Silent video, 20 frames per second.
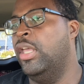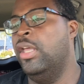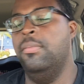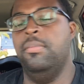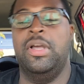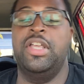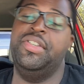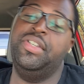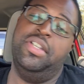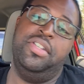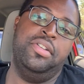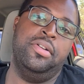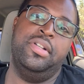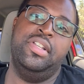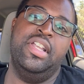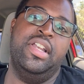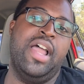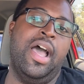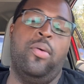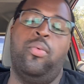My sister
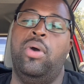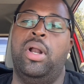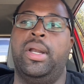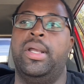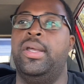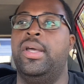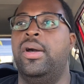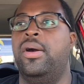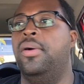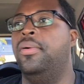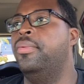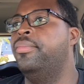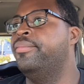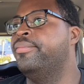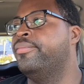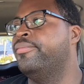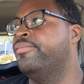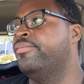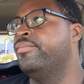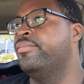did not want to go.
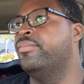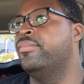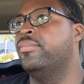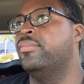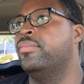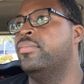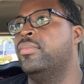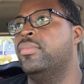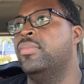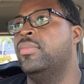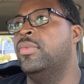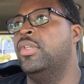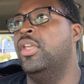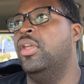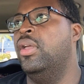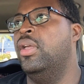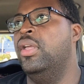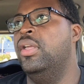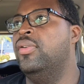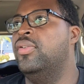
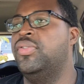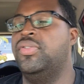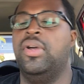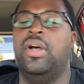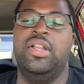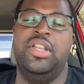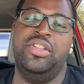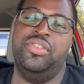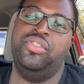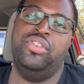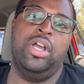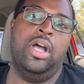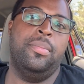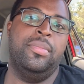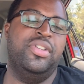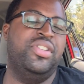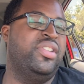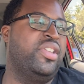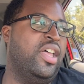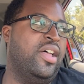There's all this
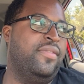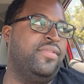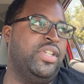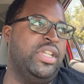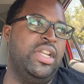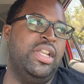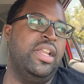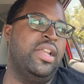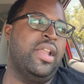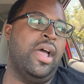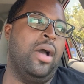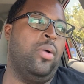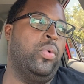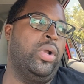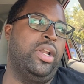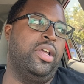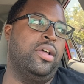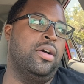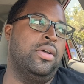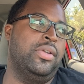drama stuff. She did not
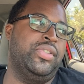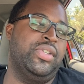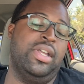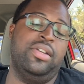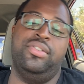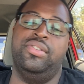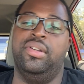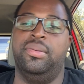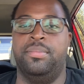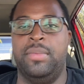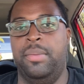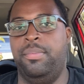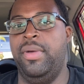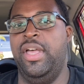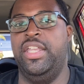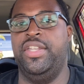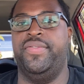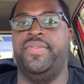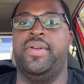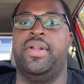want to go, so I took my
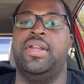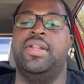best friend